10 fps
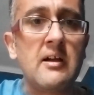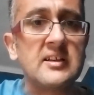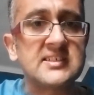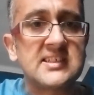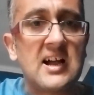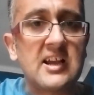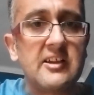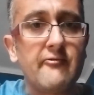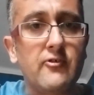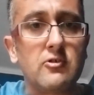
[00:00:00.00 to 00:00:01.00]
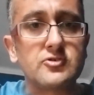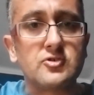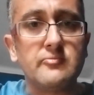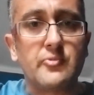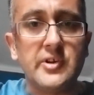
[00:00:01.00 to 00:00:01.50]
I'm stuck in
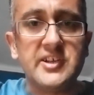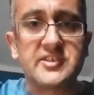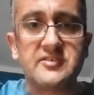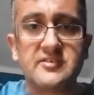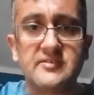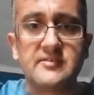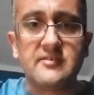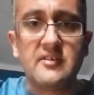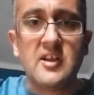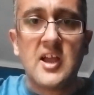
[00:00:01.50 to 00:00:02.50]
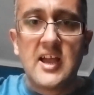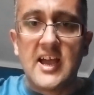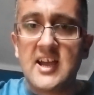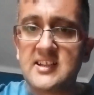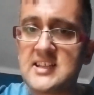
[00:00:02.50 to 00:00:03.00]
Folsom
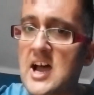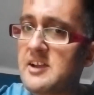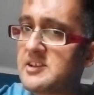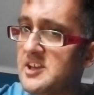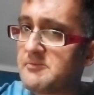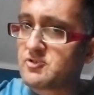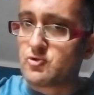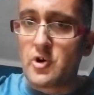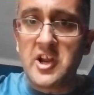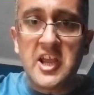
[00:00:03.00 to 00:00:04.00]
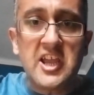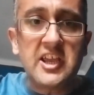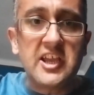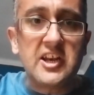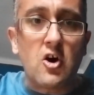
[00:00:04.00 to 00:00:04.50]
prison, and time keeps
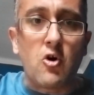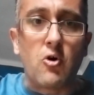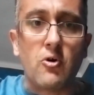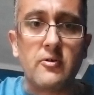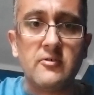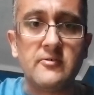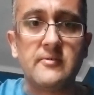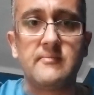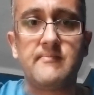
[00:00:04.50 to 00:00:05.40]
dragging on.